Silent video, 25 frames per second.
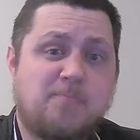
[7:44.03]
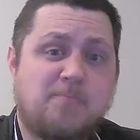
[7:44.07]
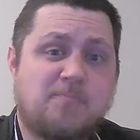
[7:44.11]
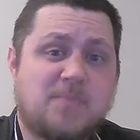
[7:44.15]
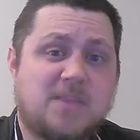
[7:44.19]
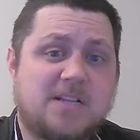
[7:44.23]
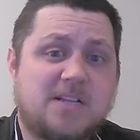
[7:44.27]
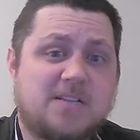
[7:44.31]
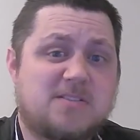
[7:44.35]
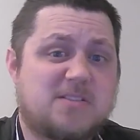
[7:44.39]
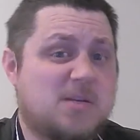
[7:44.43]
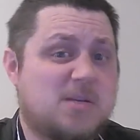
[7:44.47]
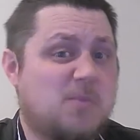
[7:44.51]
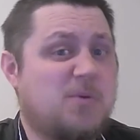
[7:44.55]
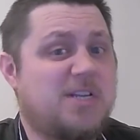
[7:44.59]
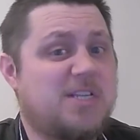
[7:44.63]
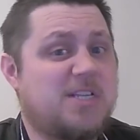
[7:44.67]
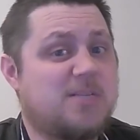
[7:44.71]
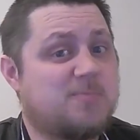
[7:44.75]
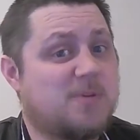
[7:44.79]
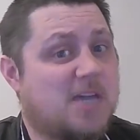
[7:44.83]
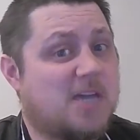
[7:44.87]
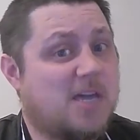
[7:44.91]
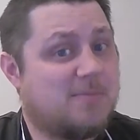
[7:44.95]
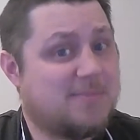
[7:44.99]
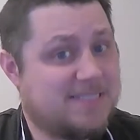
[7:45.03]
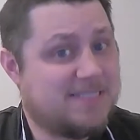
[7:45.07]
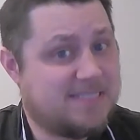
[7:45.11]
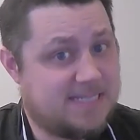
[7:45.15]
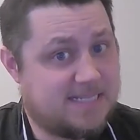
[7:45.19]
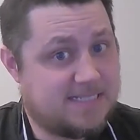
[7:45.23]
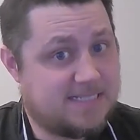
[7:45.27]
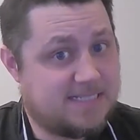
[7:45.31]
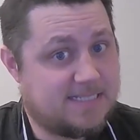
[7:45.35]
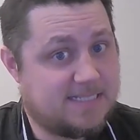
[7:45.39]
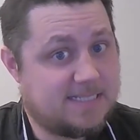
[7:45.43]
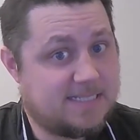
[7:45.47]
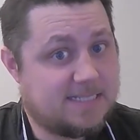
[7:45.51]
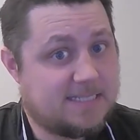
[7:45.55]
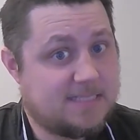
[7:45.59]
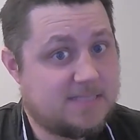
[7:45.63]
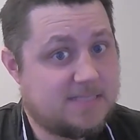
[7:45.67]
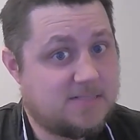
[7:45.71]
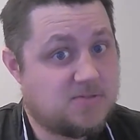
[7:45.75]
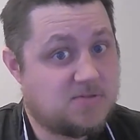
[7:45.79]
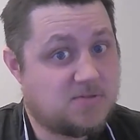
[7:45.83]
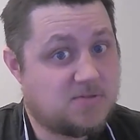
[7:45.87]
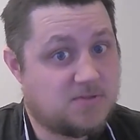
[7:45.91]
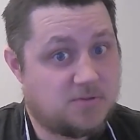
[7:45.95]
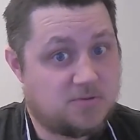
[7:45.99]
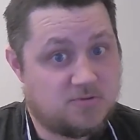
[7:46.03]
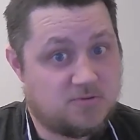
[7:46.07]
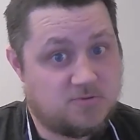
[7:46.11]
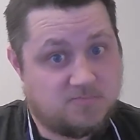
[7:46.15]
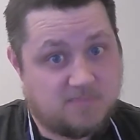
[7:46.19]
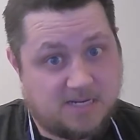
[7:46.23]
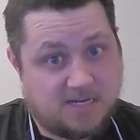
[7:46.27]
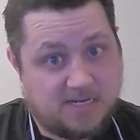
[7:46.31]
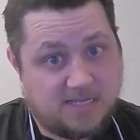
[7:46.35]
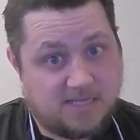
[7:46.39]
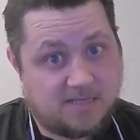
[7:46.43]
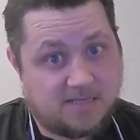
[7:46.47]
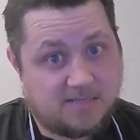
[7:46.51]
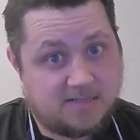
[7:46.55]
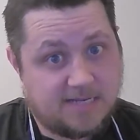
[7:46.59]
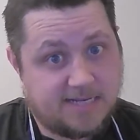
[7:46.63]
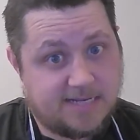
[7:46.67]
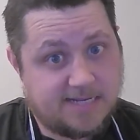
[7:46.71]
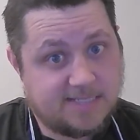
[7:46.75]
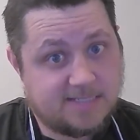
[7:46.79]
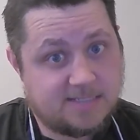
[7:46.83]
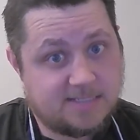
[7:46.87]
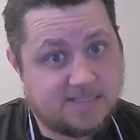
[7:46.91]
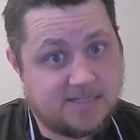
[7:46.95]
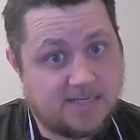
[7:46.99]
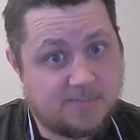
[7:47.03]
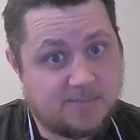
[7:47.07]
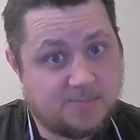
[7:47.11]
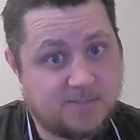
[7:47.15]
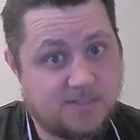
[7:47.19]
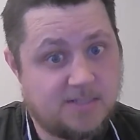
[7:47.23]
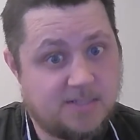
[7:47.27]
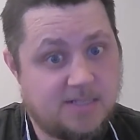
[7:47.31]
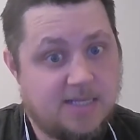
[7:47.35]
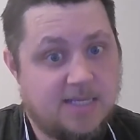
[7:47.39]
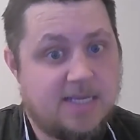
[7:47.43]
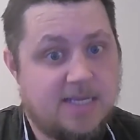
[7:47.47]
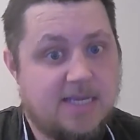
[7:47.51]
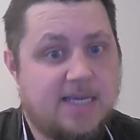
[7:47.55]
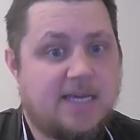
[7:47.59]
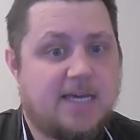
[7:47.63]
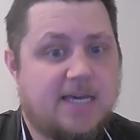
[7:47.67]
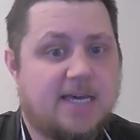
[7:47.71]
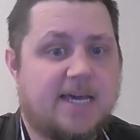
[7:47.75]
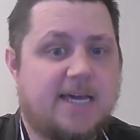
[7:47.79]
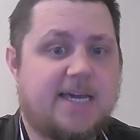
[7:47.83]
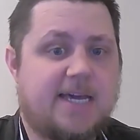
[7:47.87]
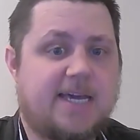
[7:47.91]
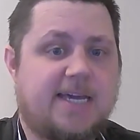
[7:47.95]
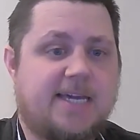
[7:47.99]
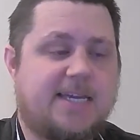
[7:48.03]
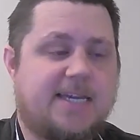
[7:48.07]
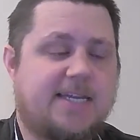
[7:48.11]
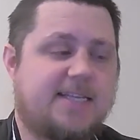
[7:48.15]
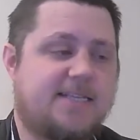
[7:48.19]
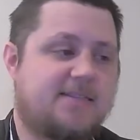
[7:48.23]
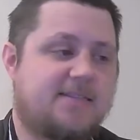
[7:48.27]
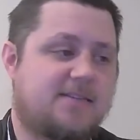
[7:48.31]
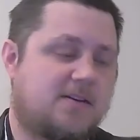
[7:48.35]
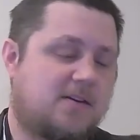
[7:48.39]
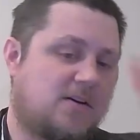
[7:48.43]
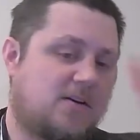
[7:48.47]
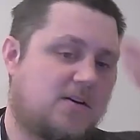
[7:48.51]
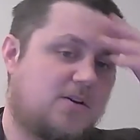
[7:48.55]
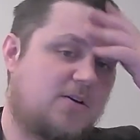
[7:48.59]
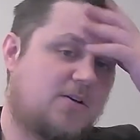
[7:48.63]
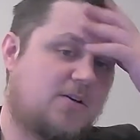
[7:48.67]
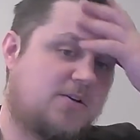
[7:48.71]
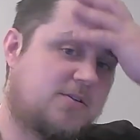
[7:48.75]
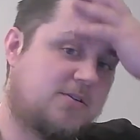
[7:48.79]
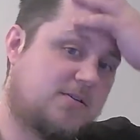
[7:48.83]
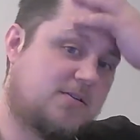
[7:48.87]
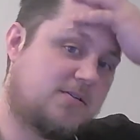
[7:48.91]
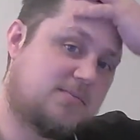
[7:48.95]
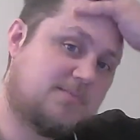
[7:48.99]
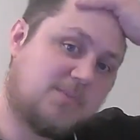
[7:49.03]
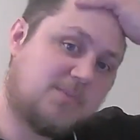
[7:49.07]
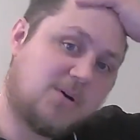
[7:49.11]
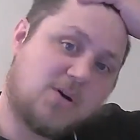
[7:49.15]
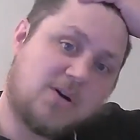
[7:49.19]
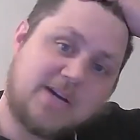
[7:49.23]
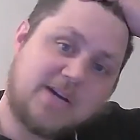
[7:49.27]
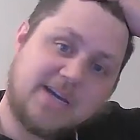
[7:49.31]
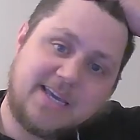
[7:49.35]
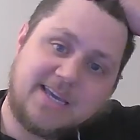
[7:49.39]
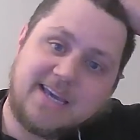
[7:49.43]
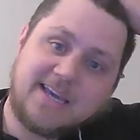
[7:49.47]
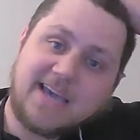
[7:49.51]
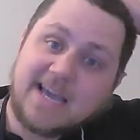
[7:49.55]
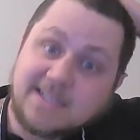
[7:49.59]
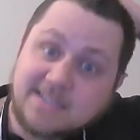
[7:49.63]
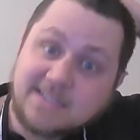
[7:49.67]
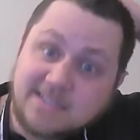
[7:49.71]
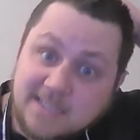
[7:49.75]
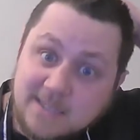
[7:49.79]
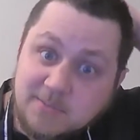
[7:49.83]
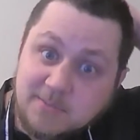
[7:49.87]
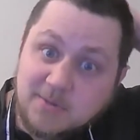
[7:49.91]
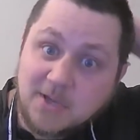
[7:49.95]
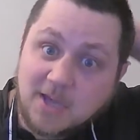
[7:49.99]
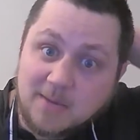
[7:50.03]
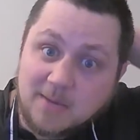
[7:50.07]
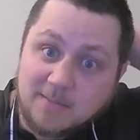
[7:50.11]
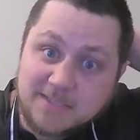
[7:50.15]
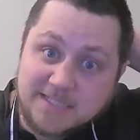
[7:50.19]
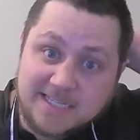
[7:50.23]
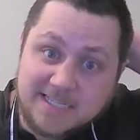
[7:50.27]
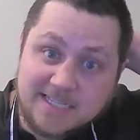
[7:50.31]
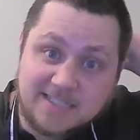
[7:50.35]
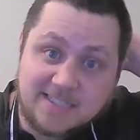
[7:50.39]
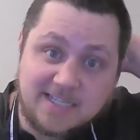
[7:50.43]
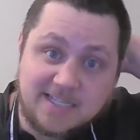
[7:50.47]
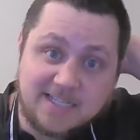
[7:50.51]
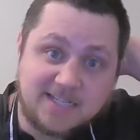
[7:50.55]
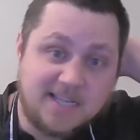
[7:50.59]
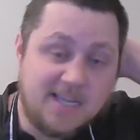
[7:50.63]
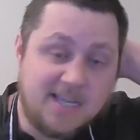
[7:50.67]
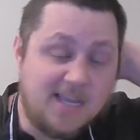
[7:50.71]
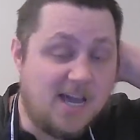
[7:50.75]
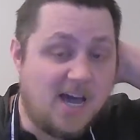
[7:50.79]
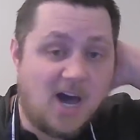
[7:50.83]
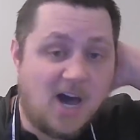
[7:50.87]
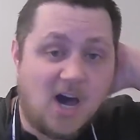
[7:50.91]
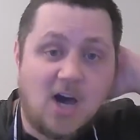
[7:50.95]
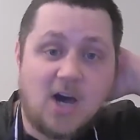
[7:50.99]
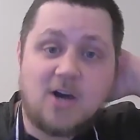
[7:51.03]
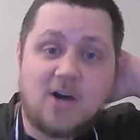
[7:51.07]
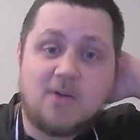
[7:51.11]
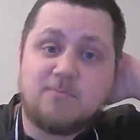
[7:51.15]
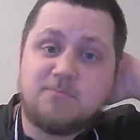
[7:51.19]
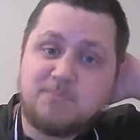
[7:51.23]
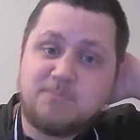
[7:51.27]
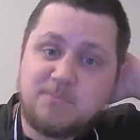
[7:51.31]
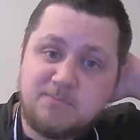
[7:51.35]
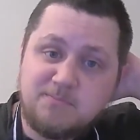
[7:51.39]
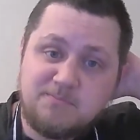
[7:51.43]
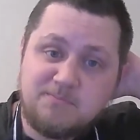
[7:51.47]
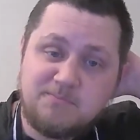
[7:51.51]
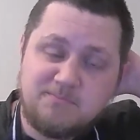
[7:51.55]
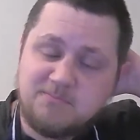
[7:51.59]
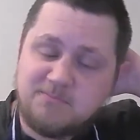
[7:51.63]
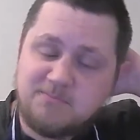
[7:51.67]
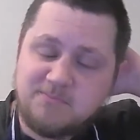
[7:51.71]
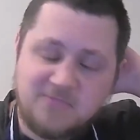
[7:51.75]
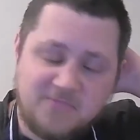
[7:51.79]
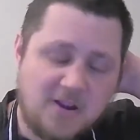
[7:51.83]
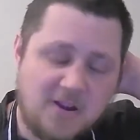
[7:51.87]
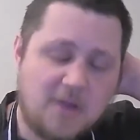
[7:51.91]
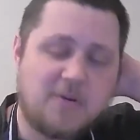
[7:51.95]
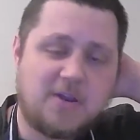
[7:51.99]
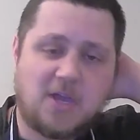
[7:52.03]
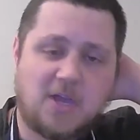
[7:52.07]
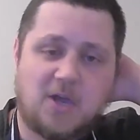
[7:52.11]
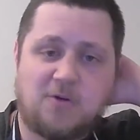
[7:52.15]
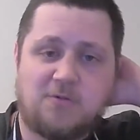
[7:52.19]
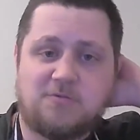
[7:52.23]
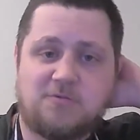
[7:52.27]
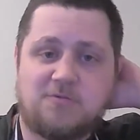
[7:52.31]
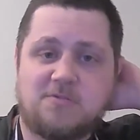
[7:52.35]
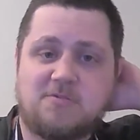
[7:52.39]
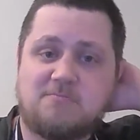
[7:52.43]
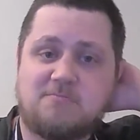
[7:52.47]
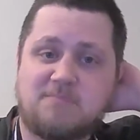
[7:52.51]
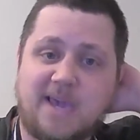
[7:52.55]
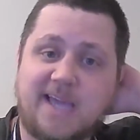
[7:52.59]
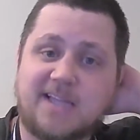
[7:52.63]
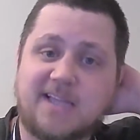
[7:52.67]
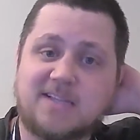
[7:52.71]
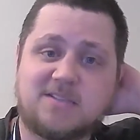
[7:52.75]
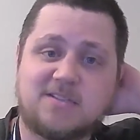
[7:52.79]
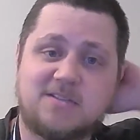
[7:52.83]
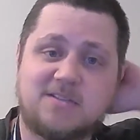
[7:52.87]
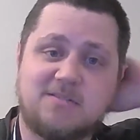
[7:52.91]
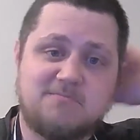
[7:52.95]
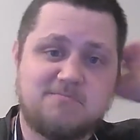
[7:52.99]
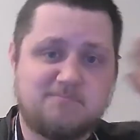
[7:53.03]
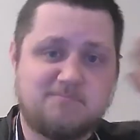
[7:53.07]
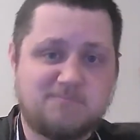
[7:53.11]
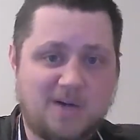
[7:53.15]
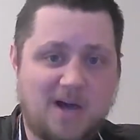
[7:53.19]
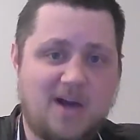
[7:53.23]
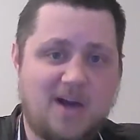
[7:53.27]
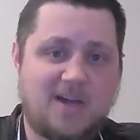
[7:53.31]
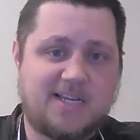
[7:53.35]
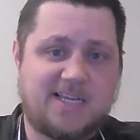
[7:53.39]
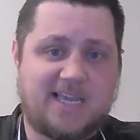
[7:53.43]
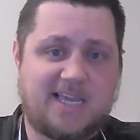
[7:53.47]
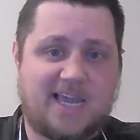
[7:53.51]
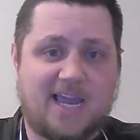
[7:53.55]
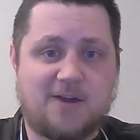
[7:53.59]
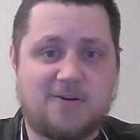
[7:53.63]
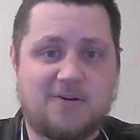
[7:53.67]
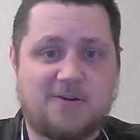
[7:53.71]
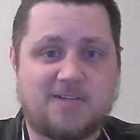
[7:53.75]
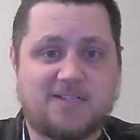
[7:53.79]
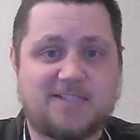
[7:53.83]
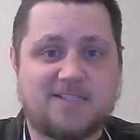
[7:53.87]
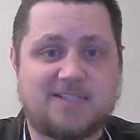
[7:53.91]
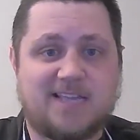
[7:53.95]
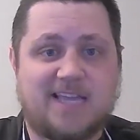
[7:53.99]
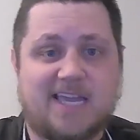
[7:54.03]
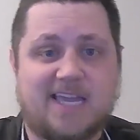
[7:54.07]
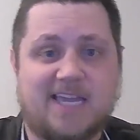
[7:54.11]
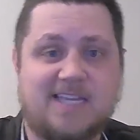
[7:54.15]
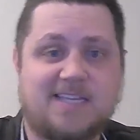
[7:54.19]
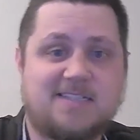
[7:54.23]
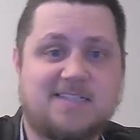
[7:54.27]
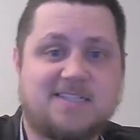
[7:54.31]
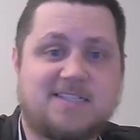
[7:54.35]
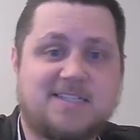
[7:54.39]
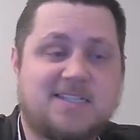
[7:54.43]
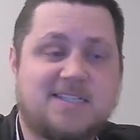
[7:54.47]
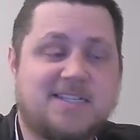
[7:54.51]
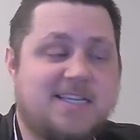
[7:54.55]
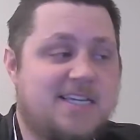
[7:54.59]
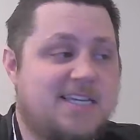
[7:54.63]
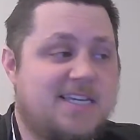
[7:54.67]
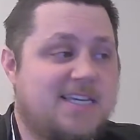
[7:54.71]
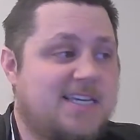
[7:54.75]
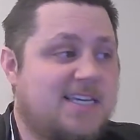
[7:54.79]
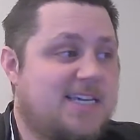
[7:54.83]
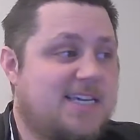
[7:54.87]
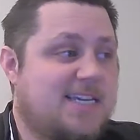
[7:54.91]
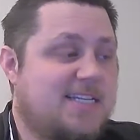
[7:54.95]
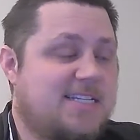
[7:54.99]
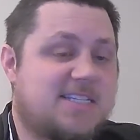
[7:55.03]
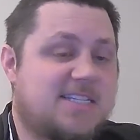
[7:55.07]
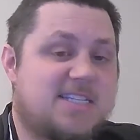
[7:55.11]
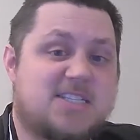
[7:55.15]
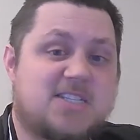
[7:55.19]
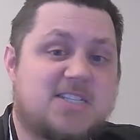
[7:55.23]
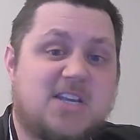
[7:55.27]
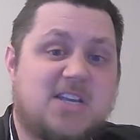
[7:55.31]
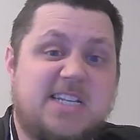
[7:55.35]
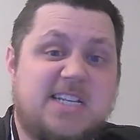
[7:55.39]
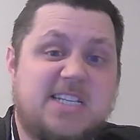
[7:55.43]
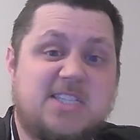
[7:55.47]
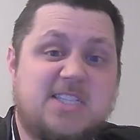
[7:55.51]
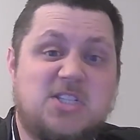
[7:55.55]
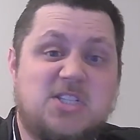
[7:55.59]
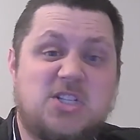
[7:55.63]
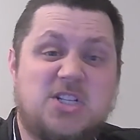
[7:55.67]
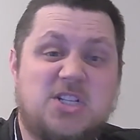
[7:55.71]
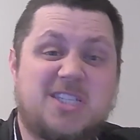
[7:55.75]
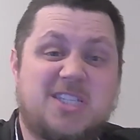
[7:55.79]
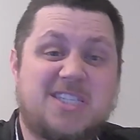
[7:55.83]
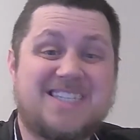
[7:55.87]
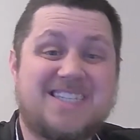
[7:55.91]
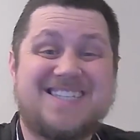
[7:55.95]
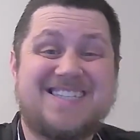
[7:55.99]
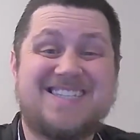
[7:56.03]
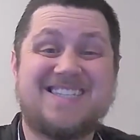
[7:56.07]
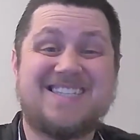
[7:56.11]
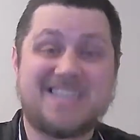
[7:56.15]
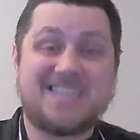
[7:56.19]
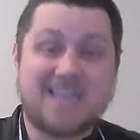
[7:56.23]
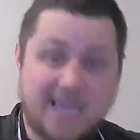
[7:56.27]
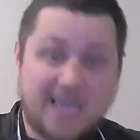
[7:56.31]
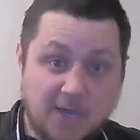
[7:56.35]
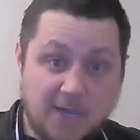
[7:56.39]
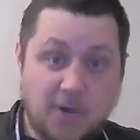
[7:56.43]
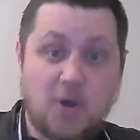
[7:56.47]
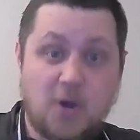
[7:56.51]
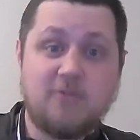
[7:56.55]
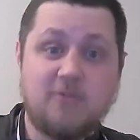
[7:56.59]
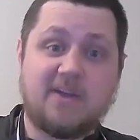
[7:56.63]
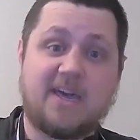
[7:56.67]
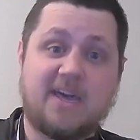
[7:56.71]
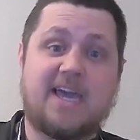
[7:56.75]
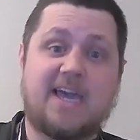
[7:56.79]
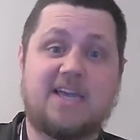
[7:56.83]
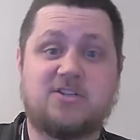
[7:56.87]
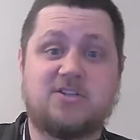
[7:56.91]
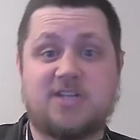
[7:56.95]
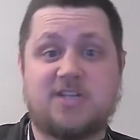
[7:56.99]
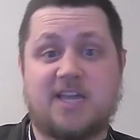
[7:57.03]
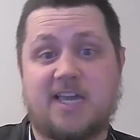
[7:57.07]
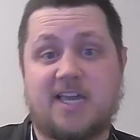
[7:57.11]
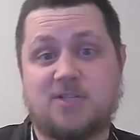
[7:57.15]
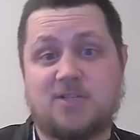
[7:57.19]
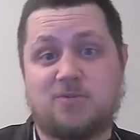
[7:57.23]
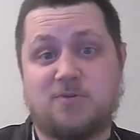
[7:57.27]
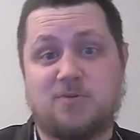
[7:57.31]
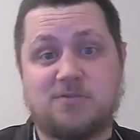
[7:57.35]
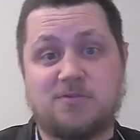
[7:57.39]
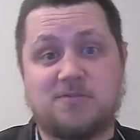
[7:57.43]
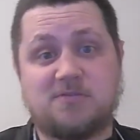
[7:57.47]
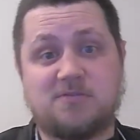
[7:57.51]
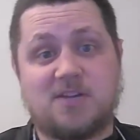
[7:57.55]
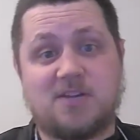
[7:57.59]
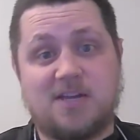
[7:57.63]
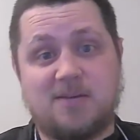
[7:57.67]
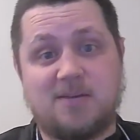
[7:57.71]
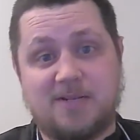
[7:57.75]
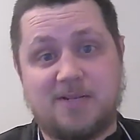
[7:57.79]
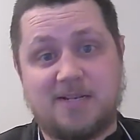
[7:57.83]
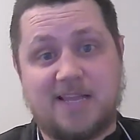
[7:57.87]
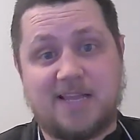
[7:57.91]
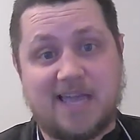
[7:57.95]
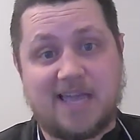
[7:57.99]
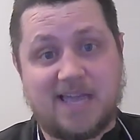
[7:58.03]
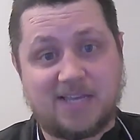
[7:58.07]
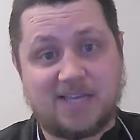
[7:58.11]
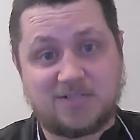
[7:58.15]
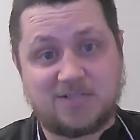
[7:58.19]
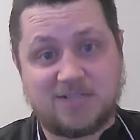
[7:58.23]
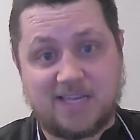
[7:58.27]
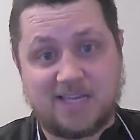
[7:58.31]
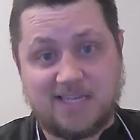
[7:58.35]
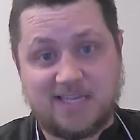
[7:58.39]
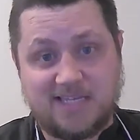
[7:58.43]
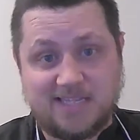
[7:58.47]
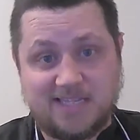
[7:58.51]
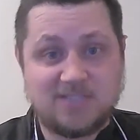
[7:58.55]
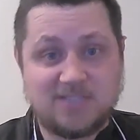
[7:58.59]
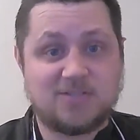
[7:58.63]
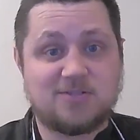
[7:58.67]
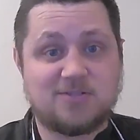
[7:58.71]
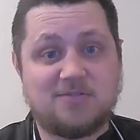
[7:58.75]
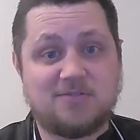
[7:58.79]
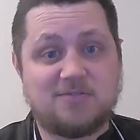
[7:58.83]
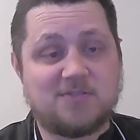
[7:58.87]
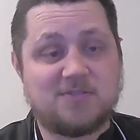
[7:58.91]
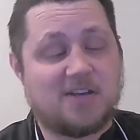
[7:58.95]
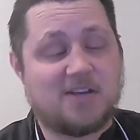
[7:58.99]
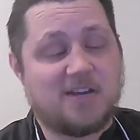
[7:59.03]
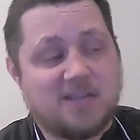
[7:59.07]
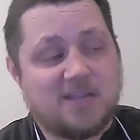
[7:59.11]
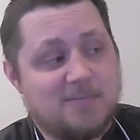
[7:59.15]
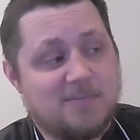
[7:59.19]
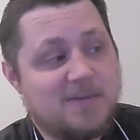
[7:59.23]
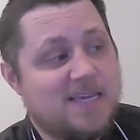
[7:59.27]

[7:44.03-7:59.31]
someone has become addicted to social media, ladies and gentlemen. And oh boy, has he become addicted. Our very own Matt Barney Harris has decided to just take over hashtag Twitter of Time and the hashtag Insta of Time